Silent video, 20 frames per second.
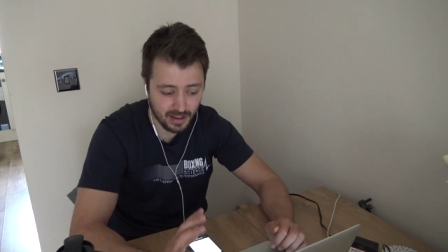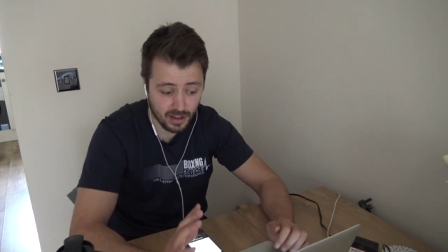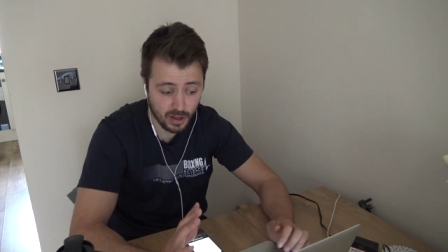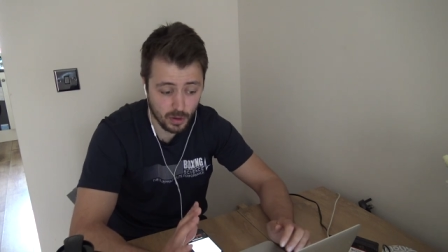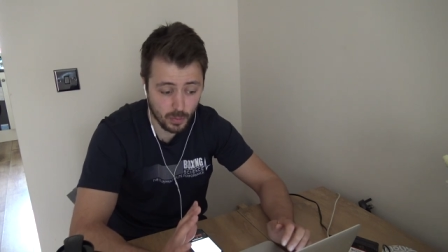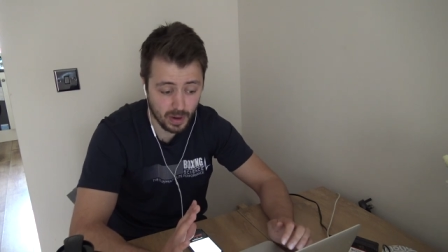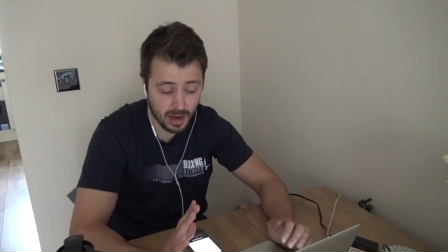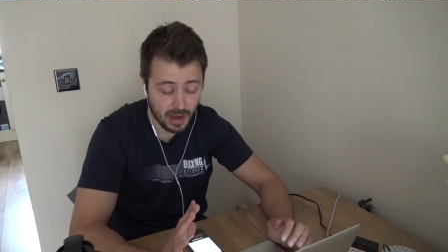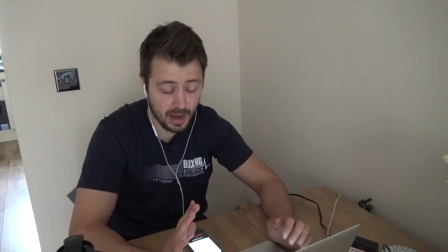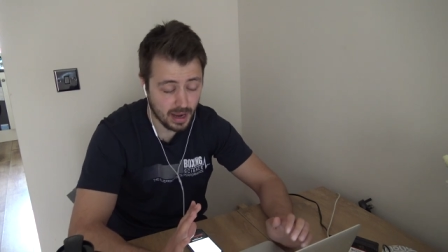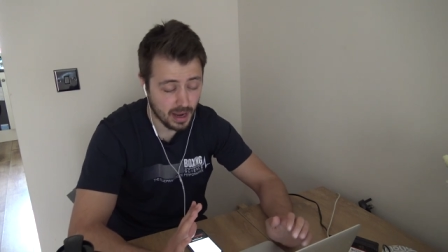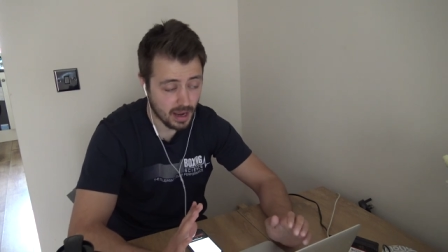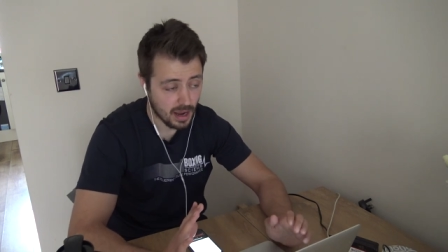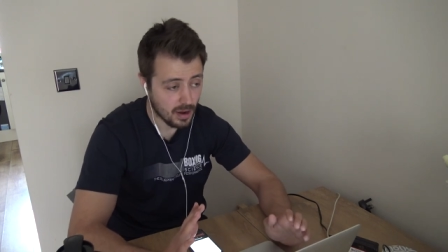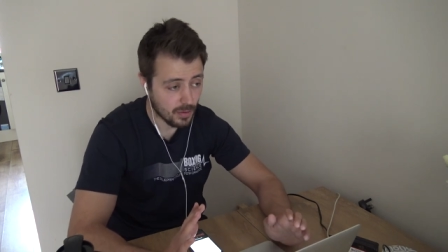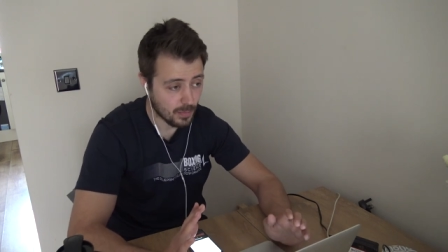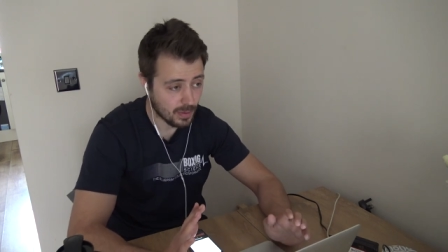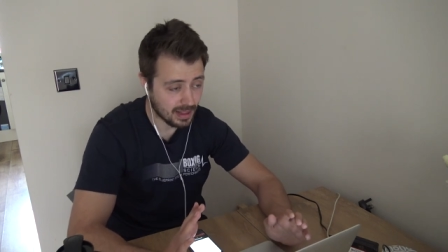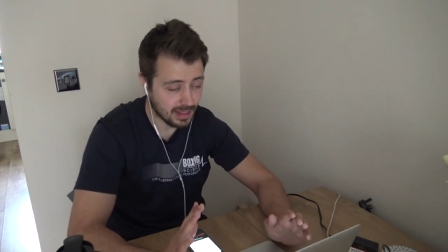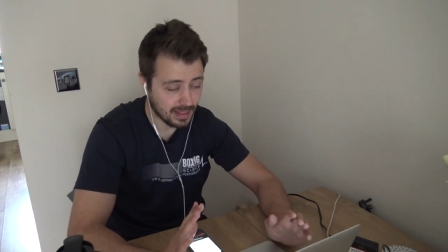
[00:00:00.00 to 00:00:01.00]
So we're,
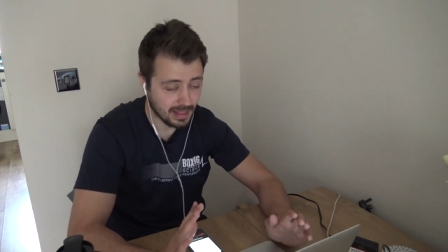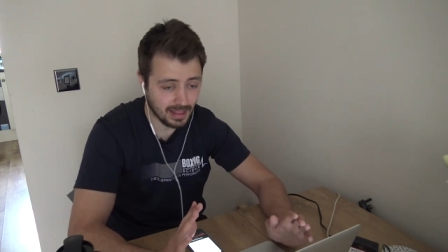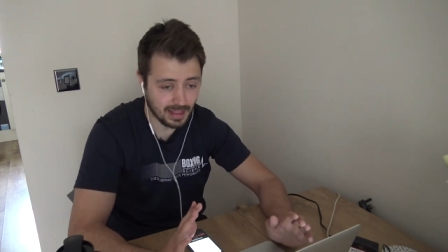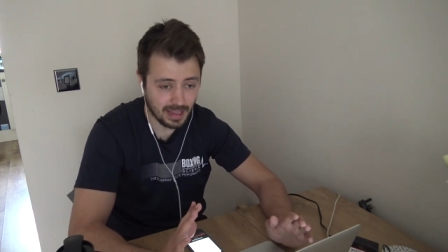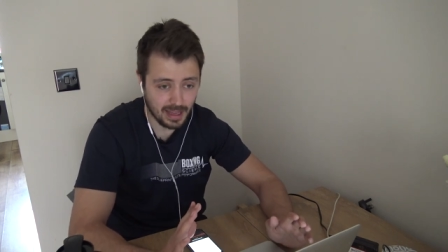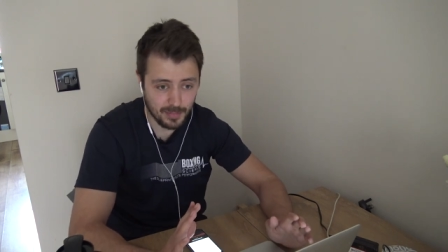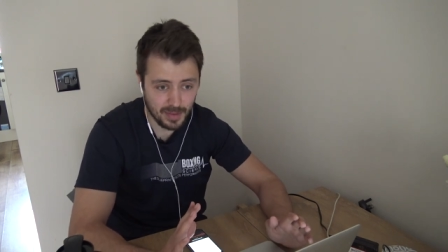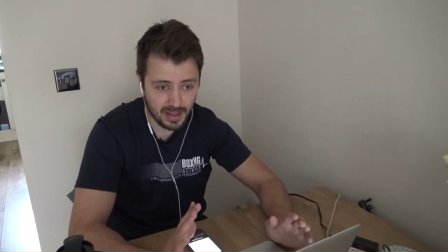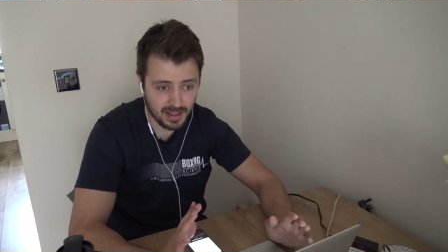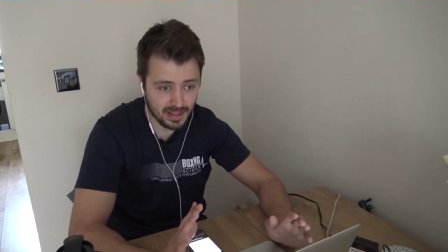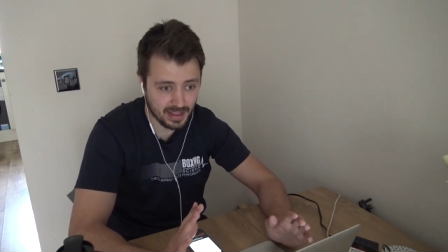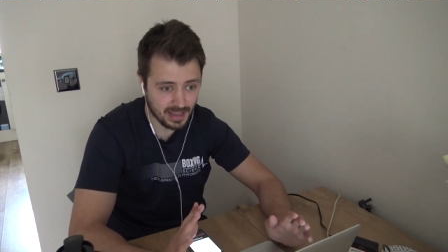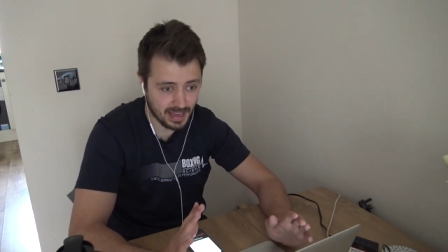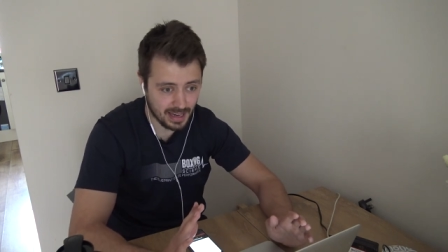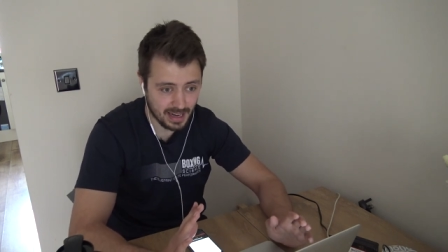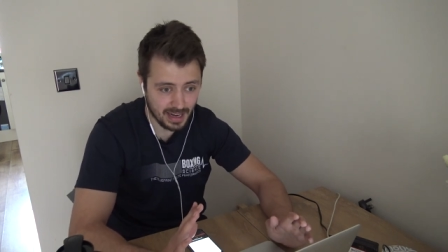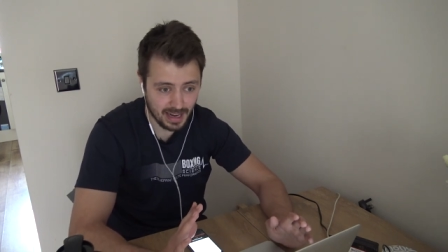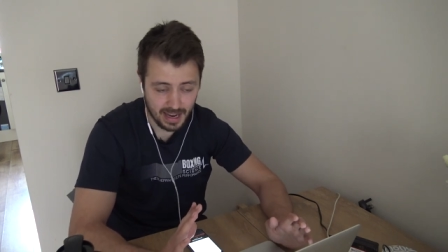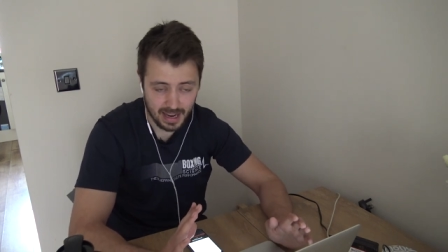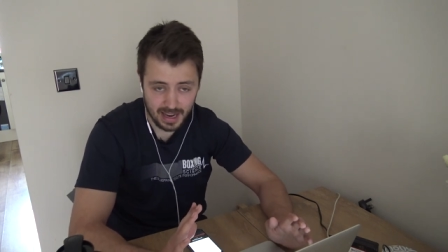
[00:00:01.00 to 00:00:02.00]
we're
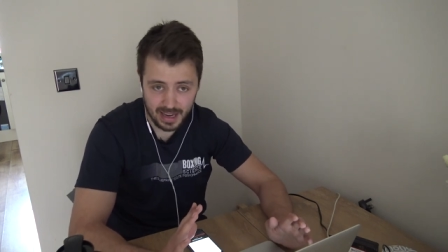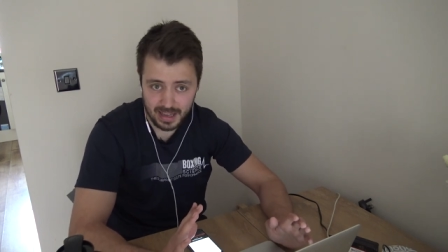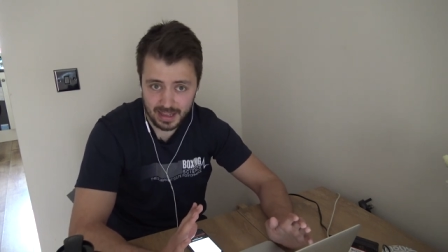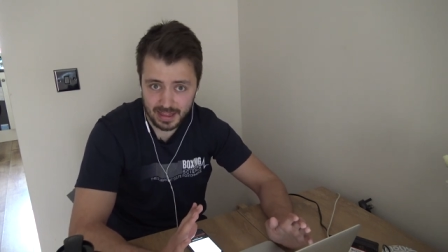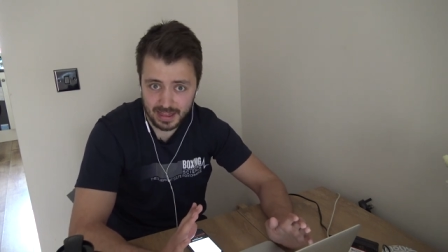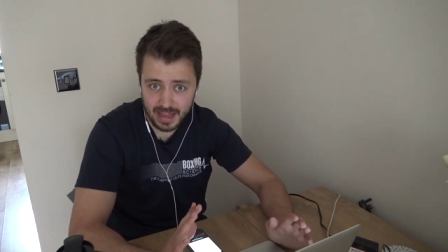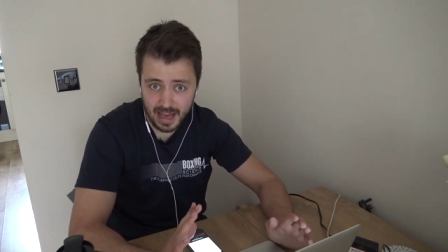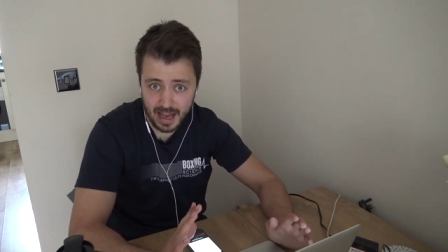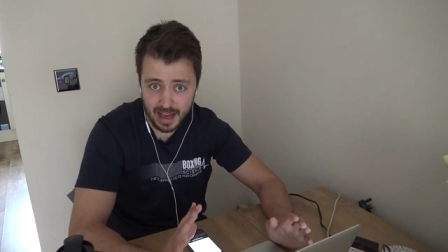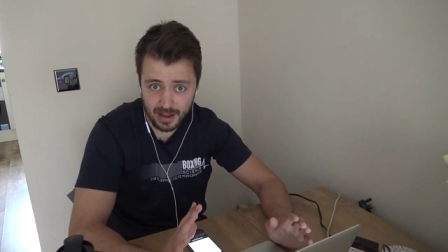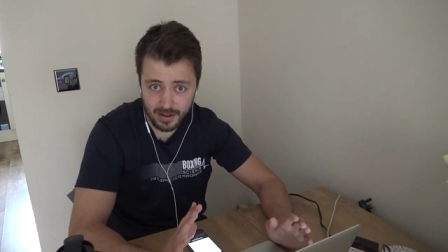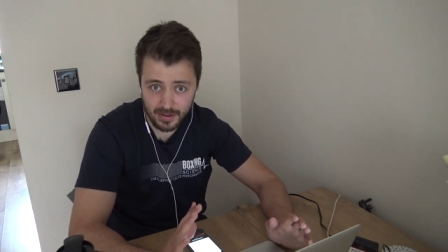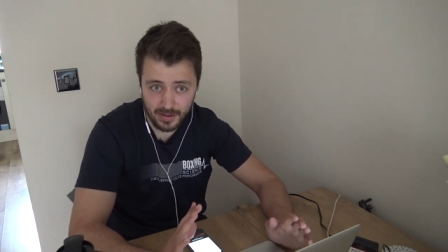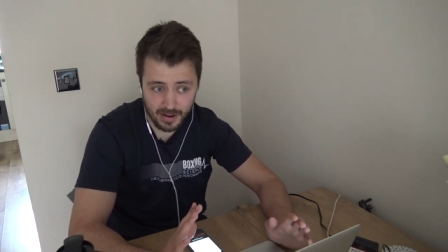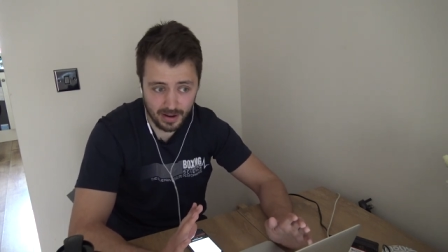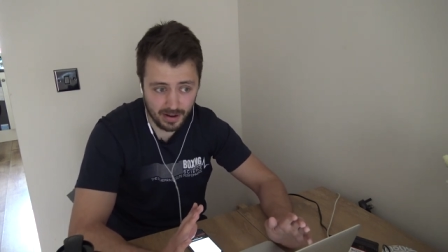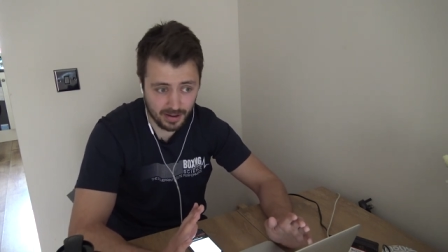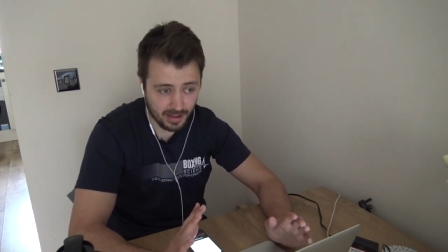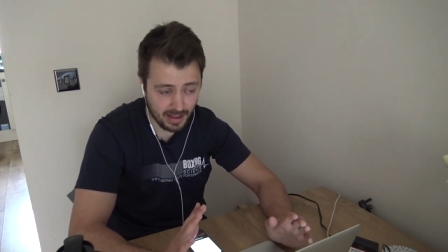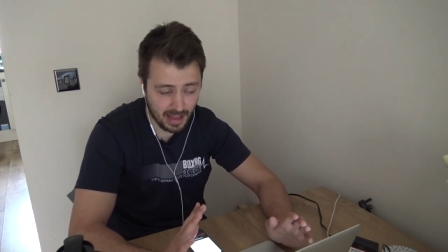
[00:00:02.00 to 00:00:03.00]
limiting that,
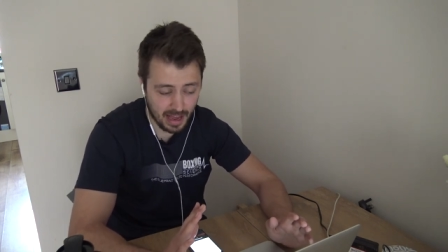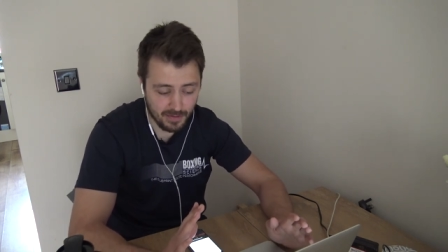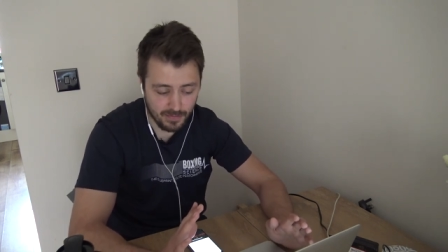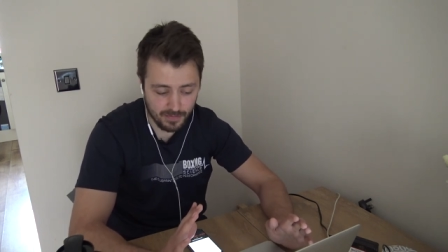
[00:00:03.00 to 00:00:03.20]
that